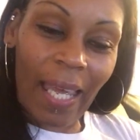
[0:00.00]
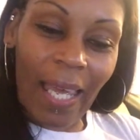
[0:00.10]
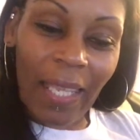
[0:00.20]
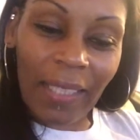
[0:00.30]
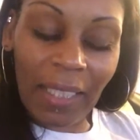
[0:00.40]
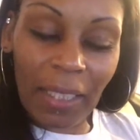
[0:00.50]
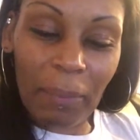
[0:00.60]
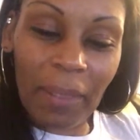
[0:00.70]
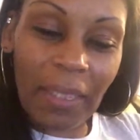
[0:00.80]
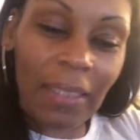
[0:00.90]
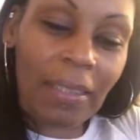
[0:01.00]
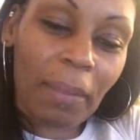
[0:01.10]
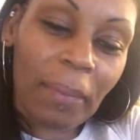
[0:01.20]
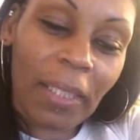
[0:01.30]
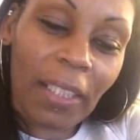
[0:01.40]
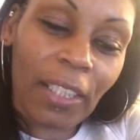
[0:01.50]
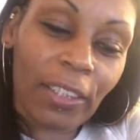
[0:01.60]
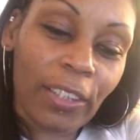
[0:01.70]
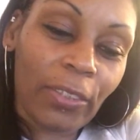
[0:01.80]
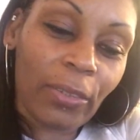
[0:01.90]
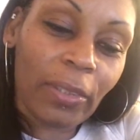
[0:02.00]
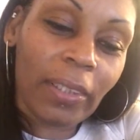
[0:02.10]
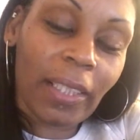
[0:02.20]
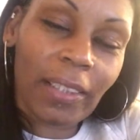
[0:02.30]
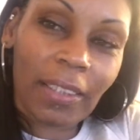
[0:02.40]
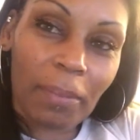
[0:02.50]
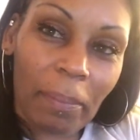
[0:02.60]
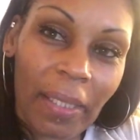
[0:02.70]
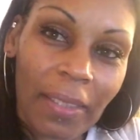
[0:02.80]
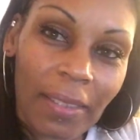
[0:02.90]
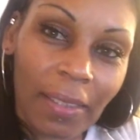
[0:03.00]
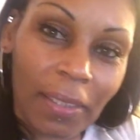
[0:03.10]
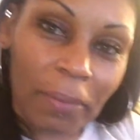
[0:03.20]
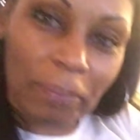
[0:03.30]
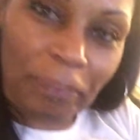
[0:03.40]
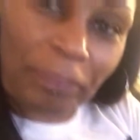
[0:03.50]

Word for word: I think I'm gonna eat something a little less spicy.